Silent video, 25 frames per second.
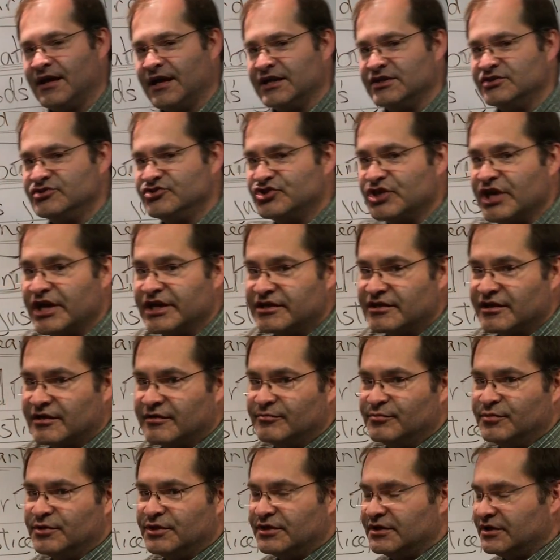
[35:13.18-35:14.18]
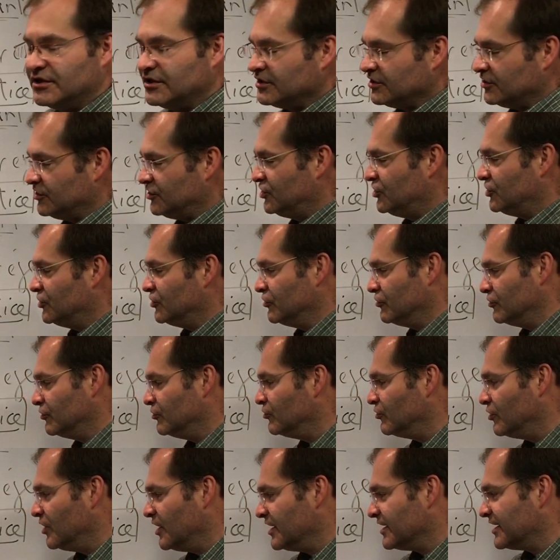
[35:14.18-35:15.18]
And Jacob,
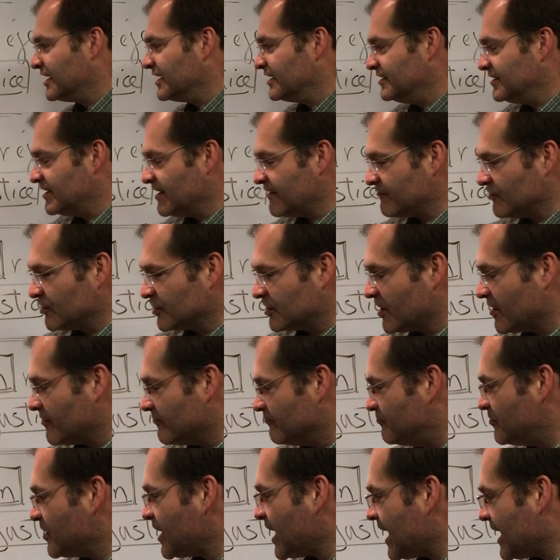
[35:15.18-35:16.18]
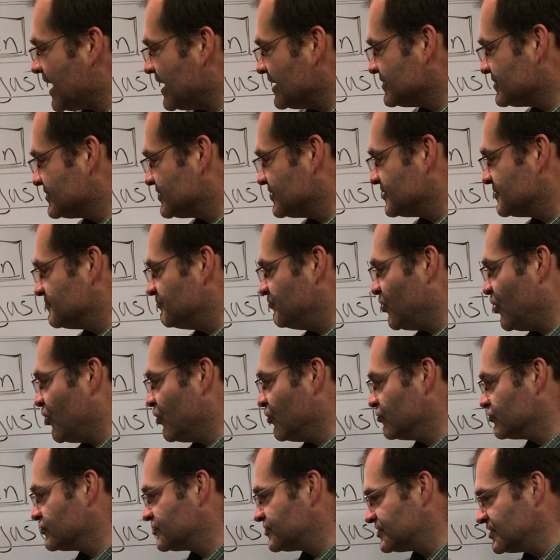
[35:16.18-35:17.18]
you can never come past this
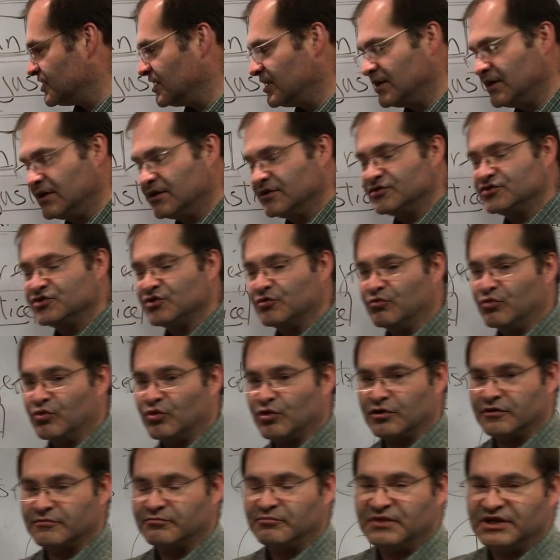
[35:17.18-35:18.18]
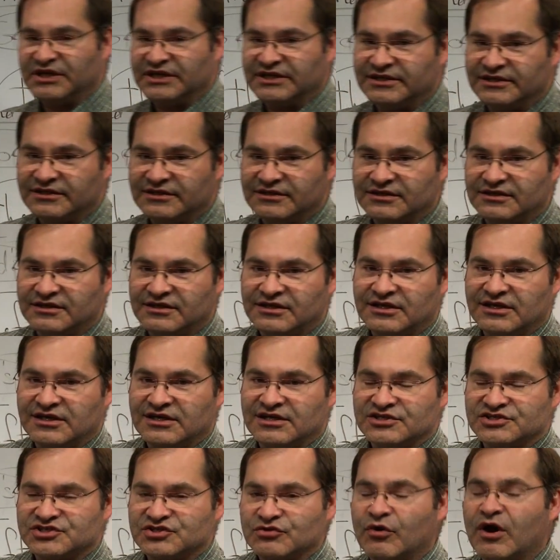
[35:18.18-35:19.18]
post toward me.
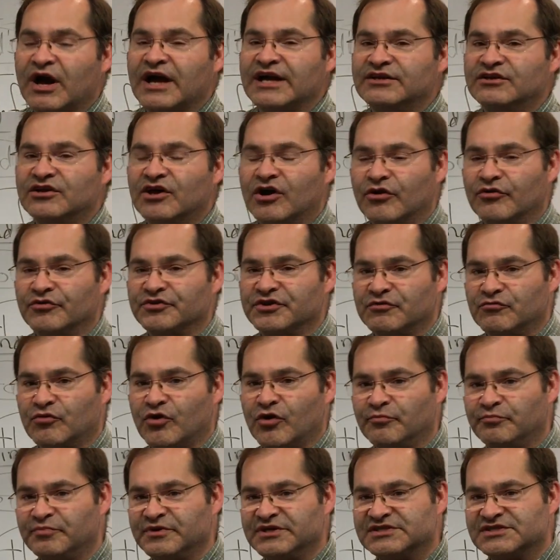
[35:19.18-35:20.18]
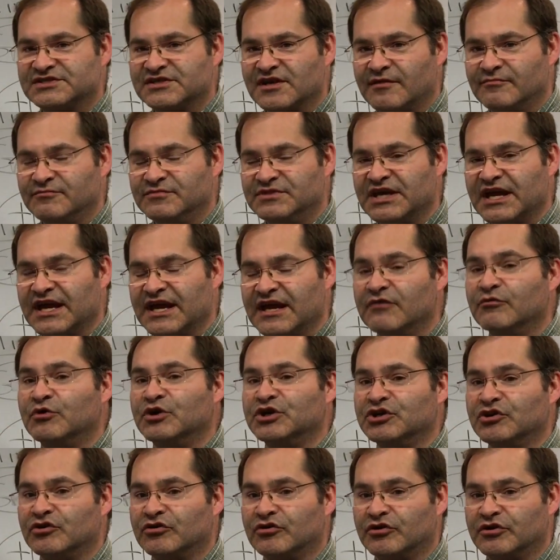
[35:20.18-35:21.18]
So I know there won't be some day
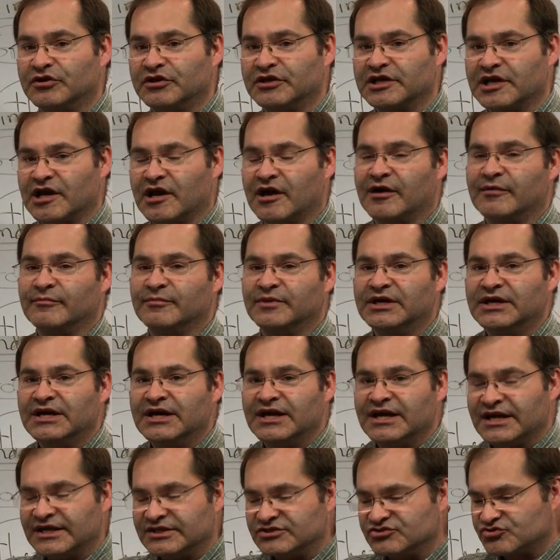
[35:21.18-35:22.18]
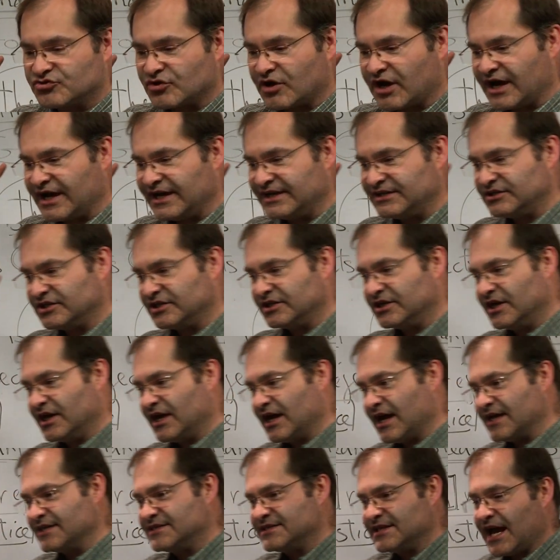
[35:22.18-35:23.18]
where you're going to come and try to
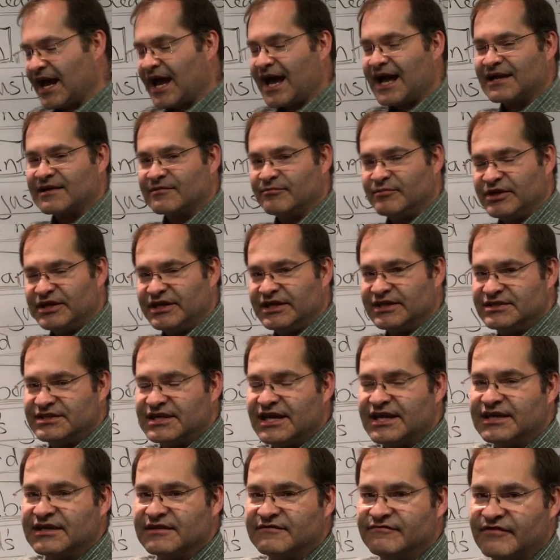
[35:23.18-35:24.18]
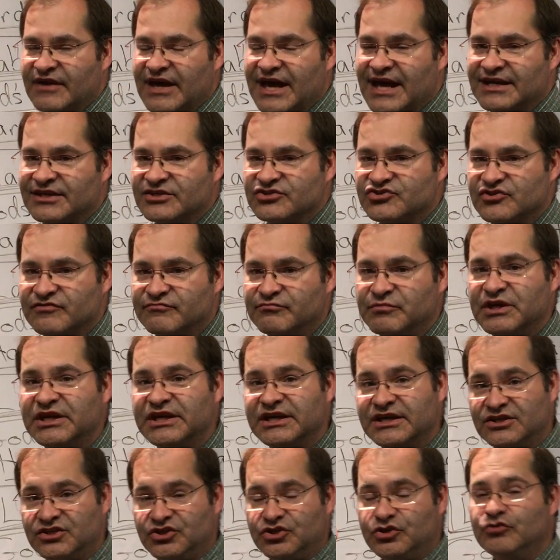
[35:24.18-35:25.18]
attack me and take advantage of
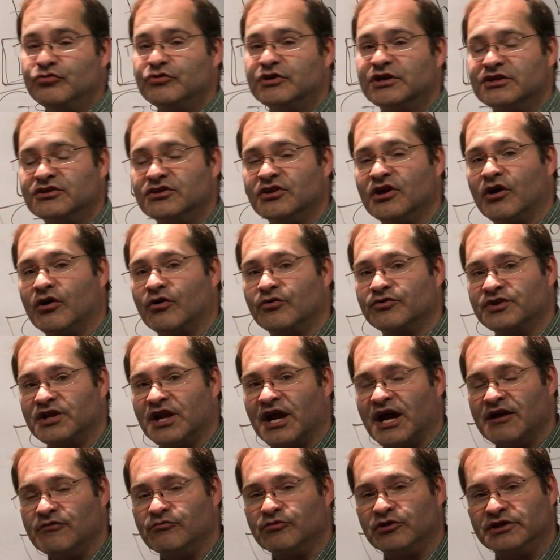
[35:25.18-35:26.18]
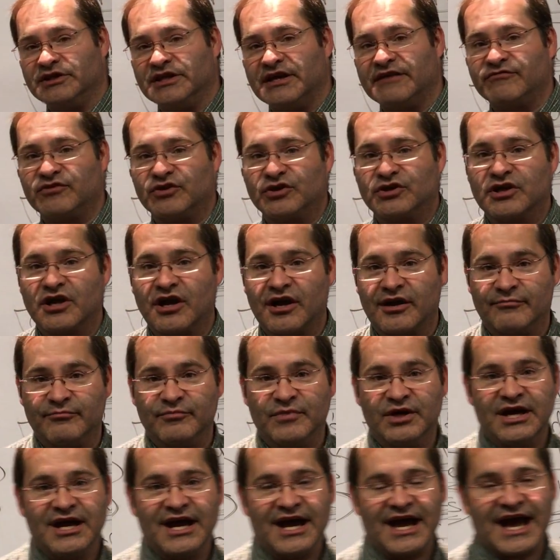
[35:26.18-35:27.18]
me, and you can know that I will never
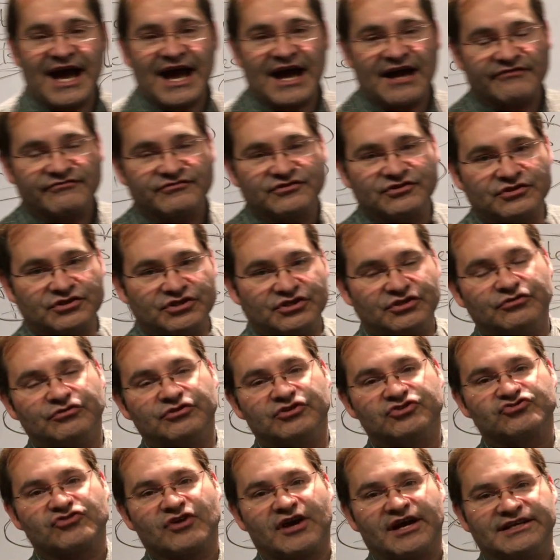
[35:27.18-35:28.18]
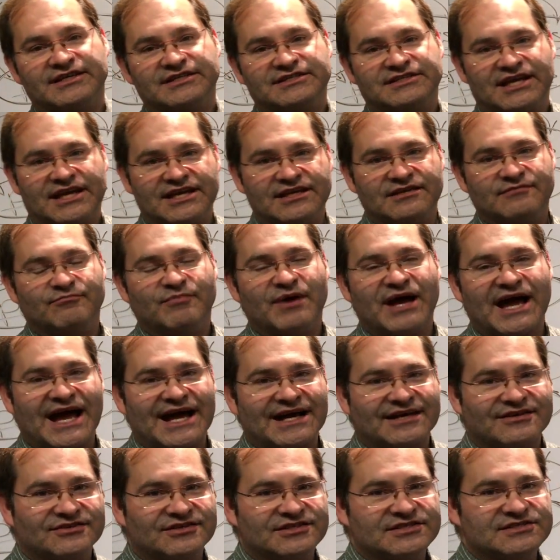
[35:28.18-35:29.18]
come after you to try to take
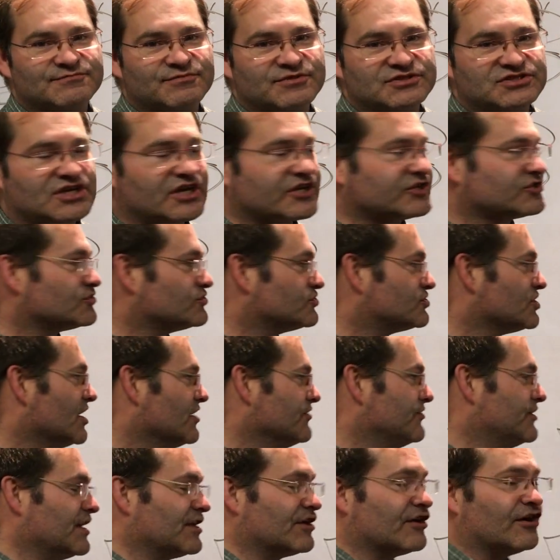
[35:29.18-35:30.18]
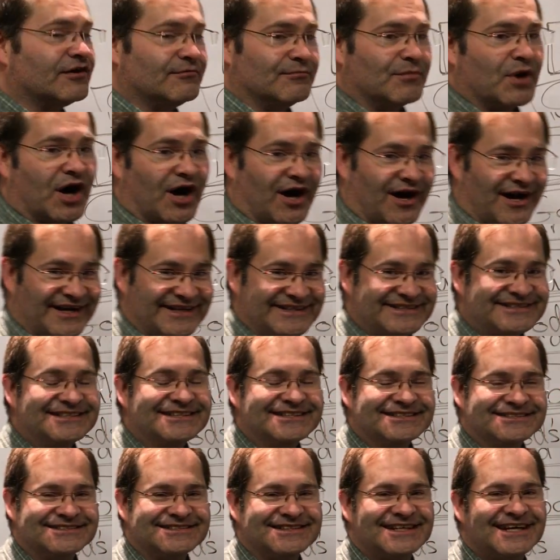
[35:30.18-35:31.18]
back these possessions that are
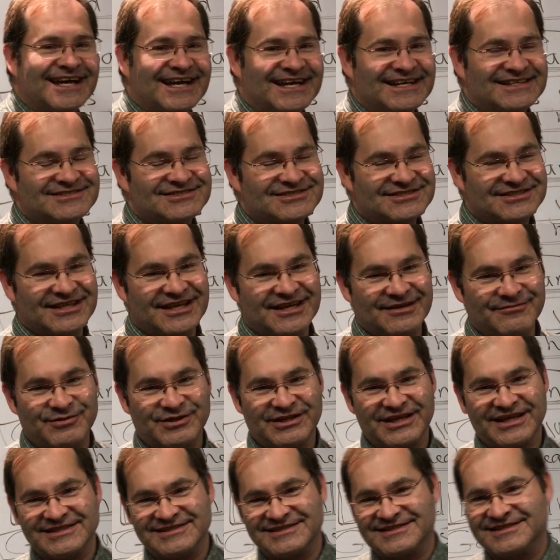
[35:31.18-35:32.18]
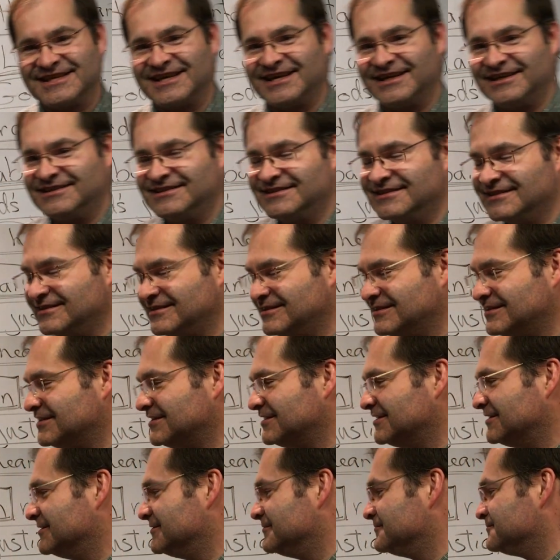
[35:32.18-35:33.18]
mine, as Laban had said.
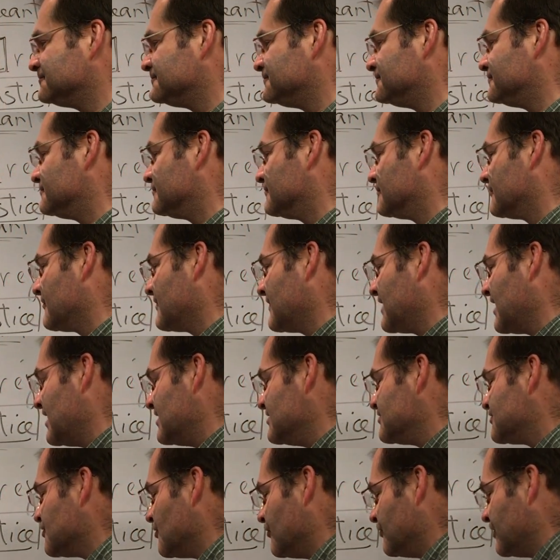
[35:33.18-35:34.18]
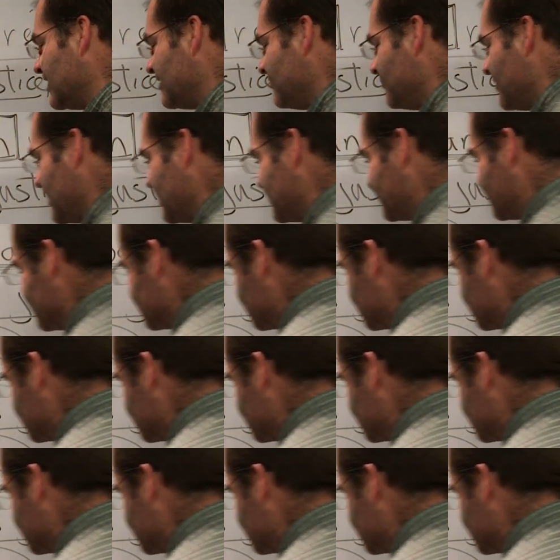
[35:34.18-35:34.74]
And so they make